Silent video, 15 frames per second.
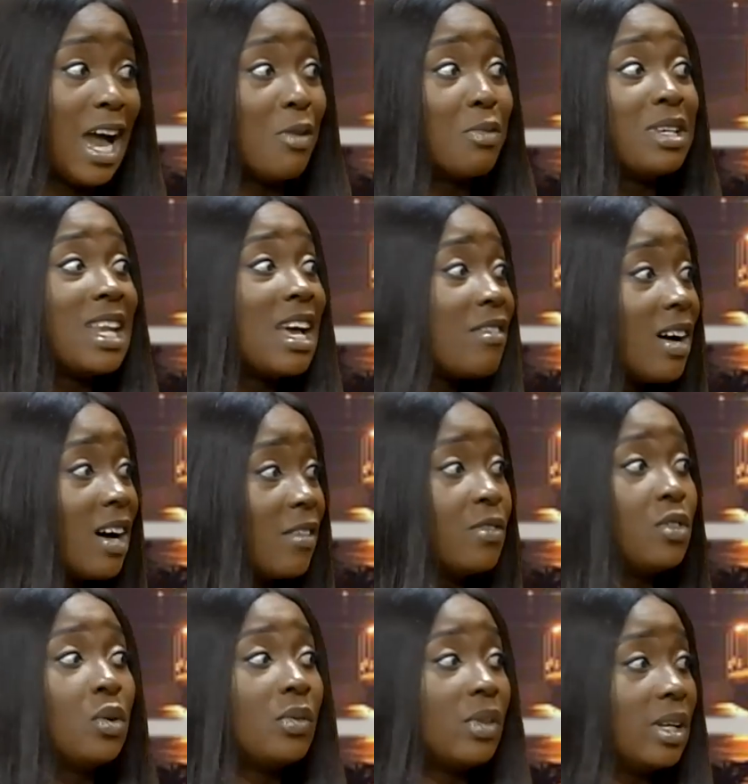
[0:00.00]
I would never have
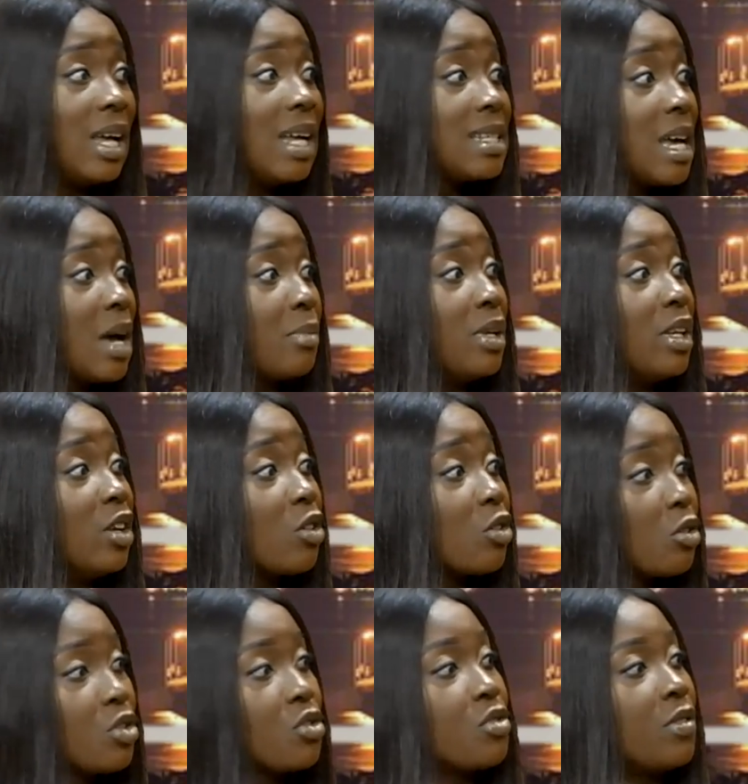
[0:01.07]
known that that's happening in
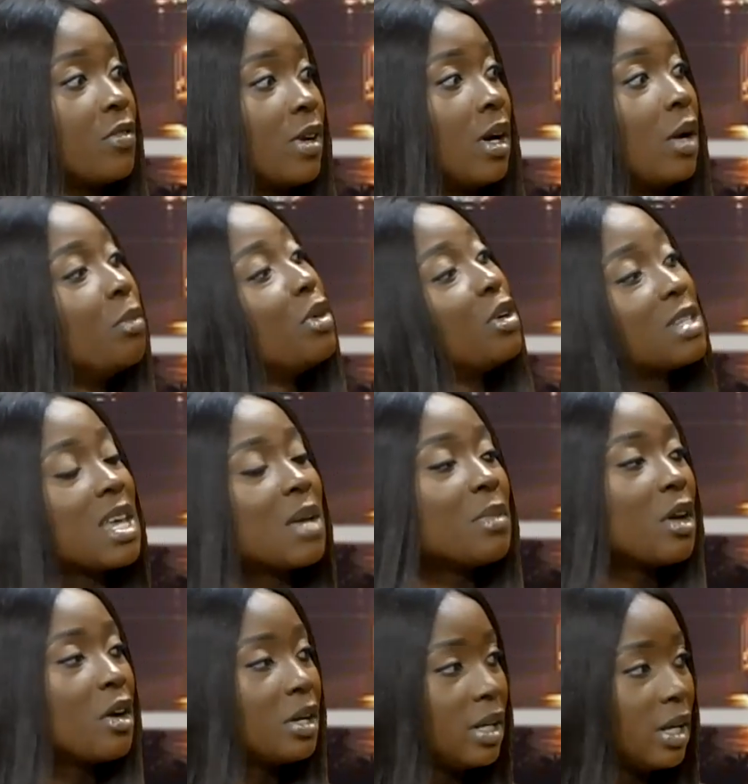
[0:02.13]
Cross River, because I'm
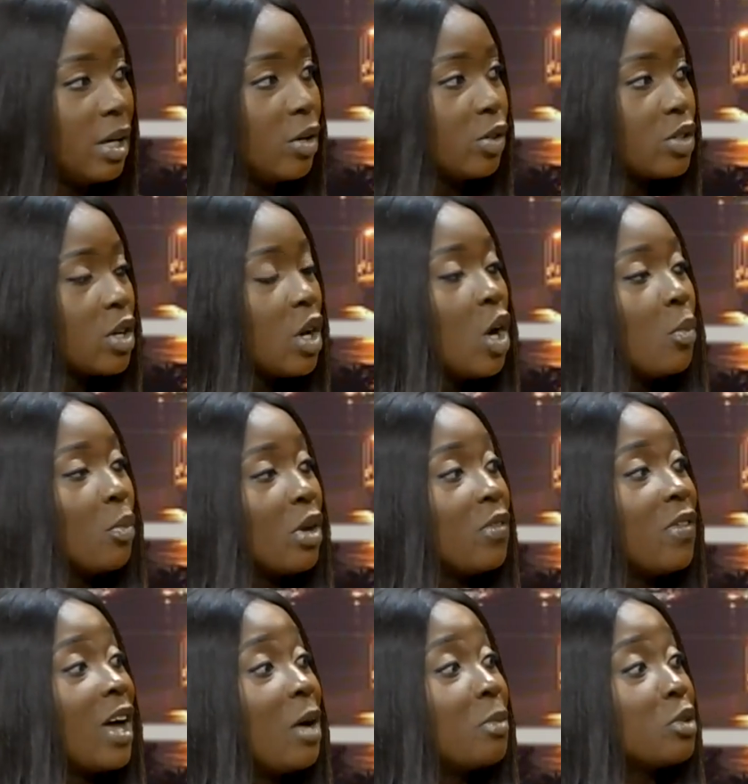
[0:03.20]
here in Lagos. Mm-hmm. But you've
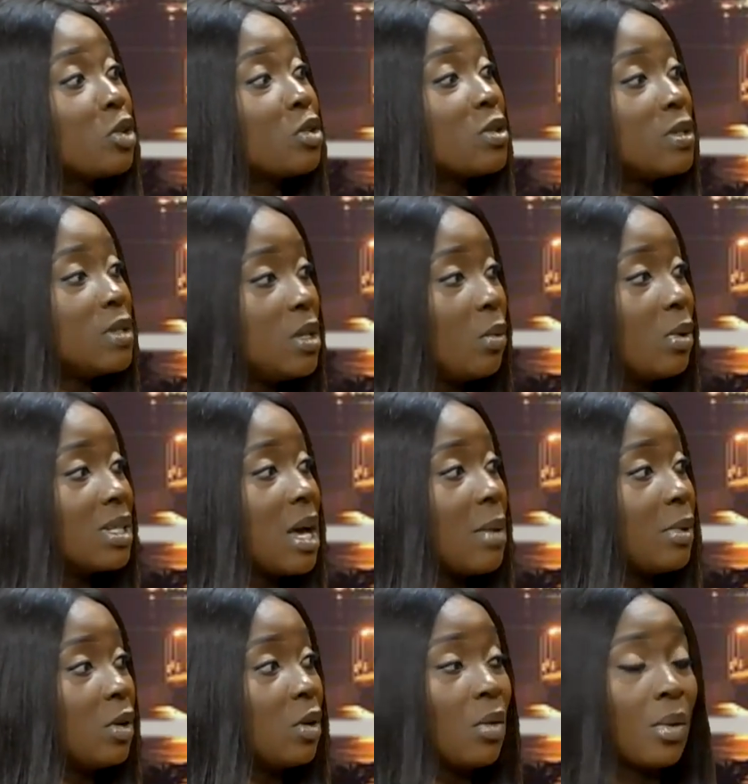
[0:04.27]
helped us to see what's
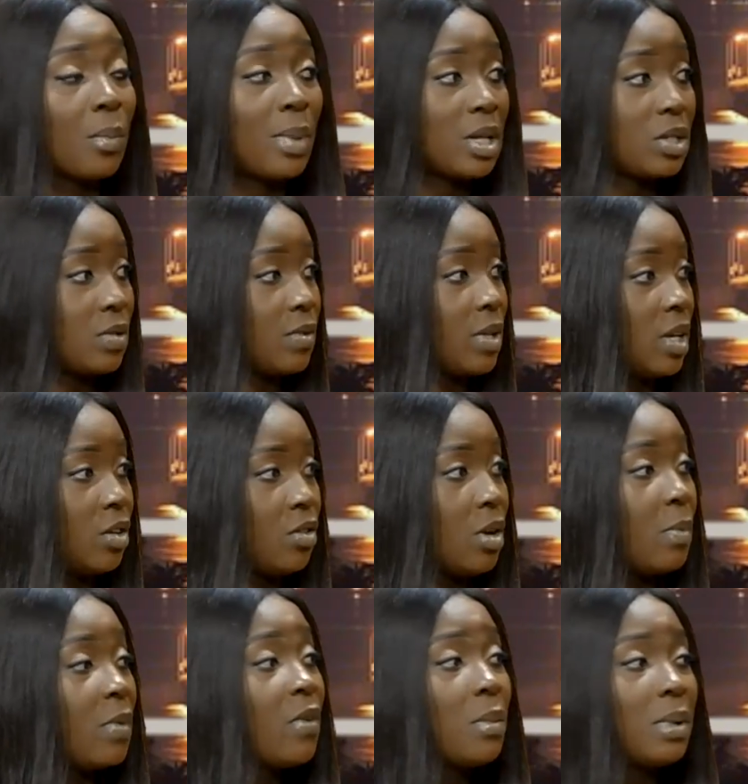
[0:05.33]
happening in other parts of Nigeria.
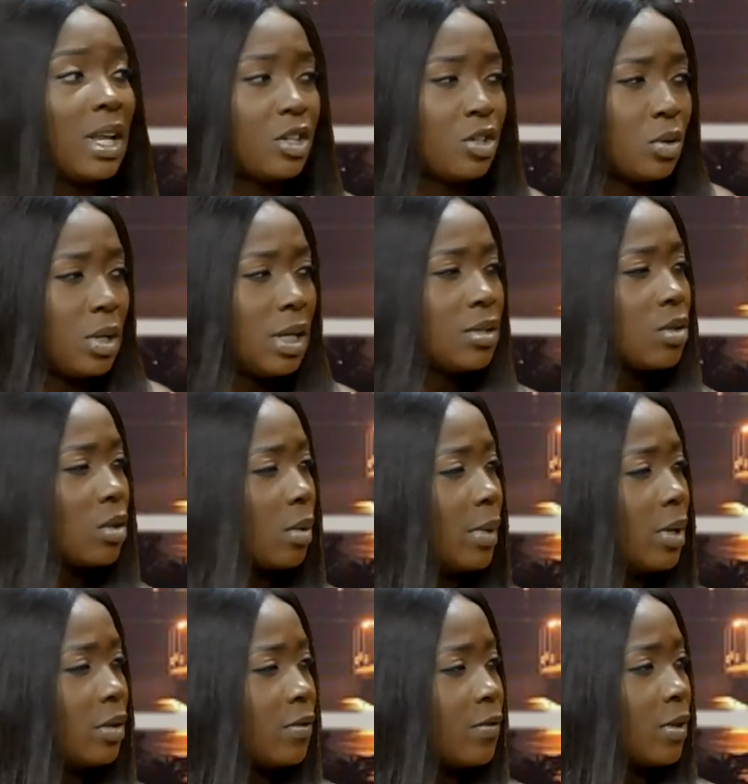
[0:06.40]
Before we let you go, let's talk
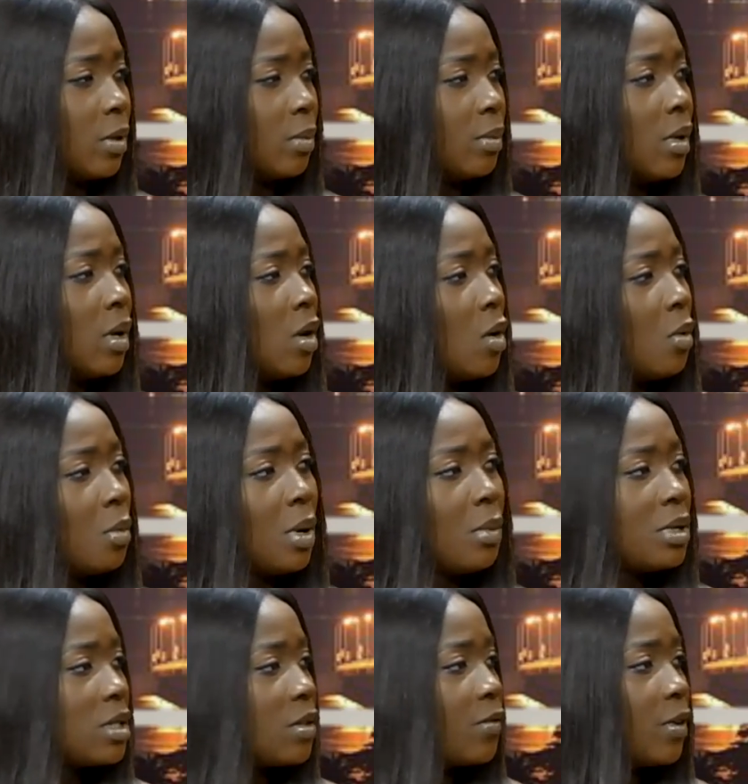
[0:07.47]
about the film. Where
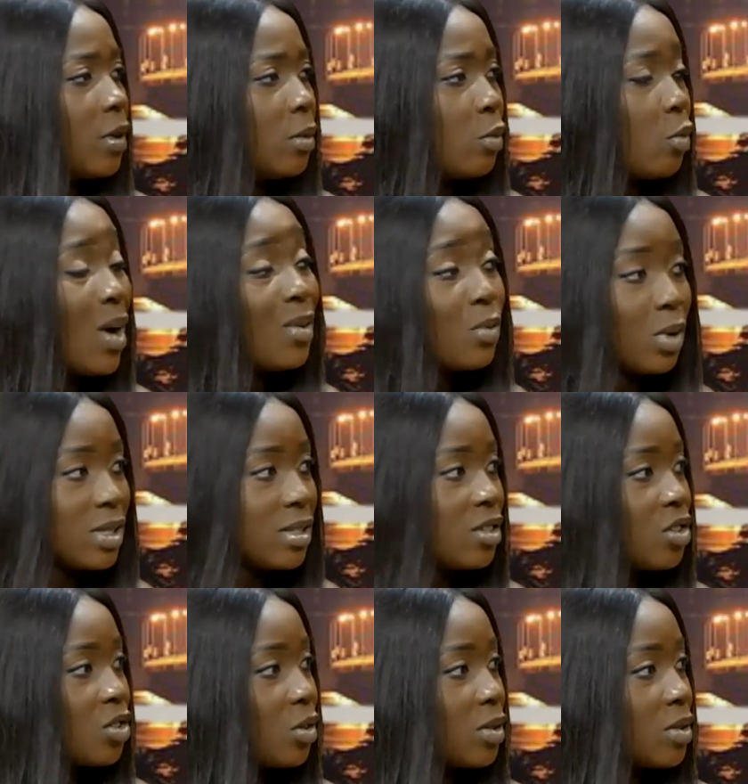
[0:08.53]
was the film? When was it
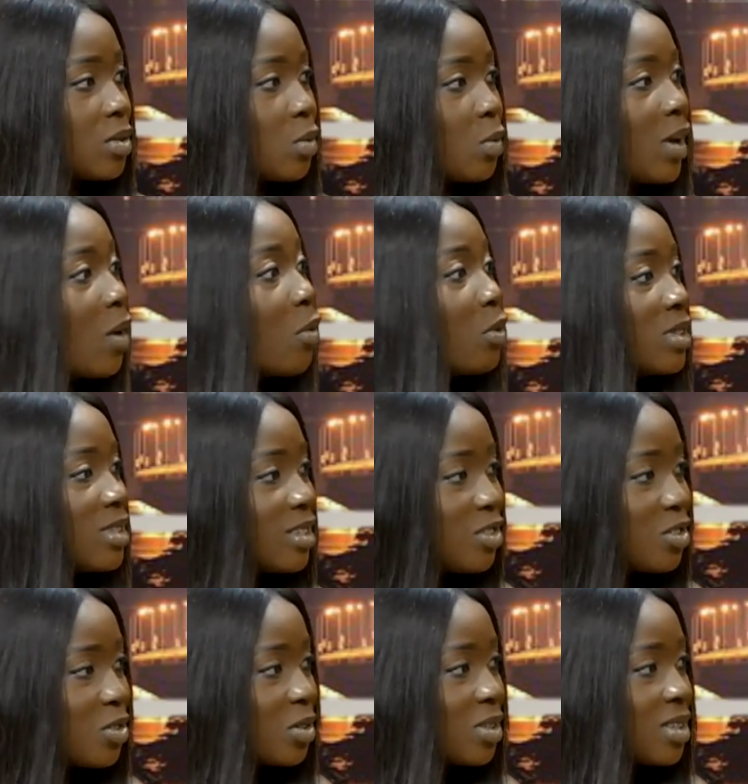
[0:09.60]
shot? Where was it
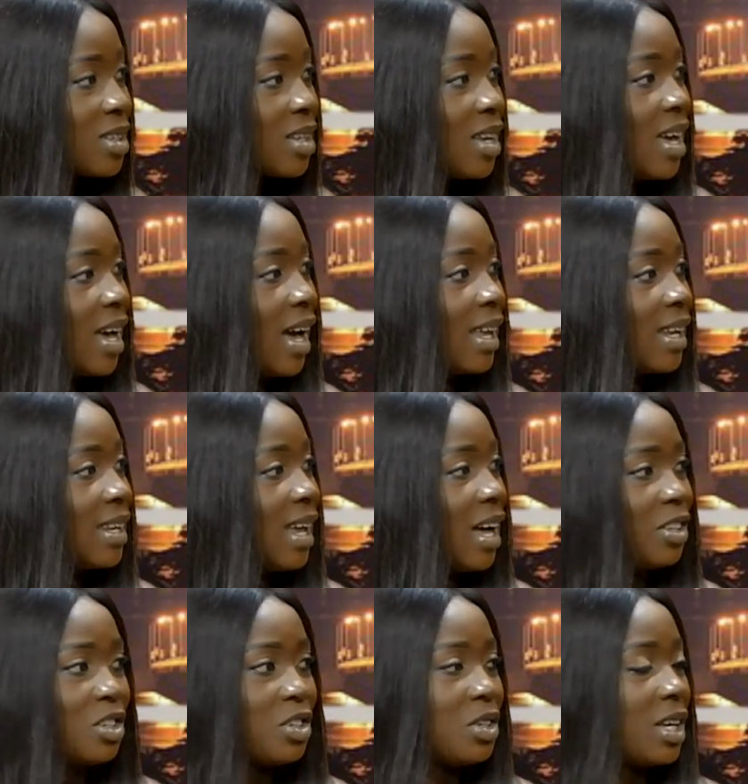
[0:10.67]
shot? And
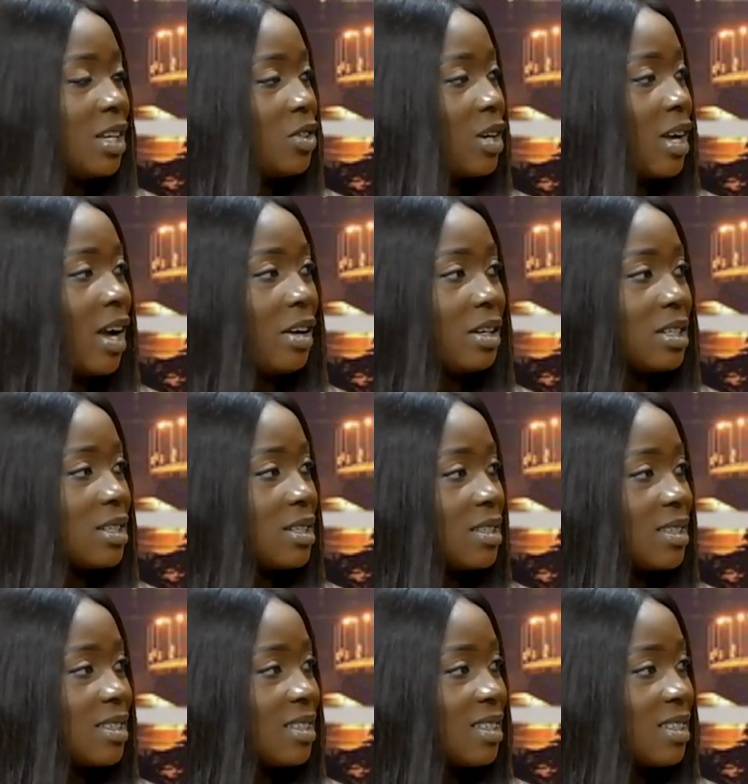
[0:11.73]
how did you get your characters?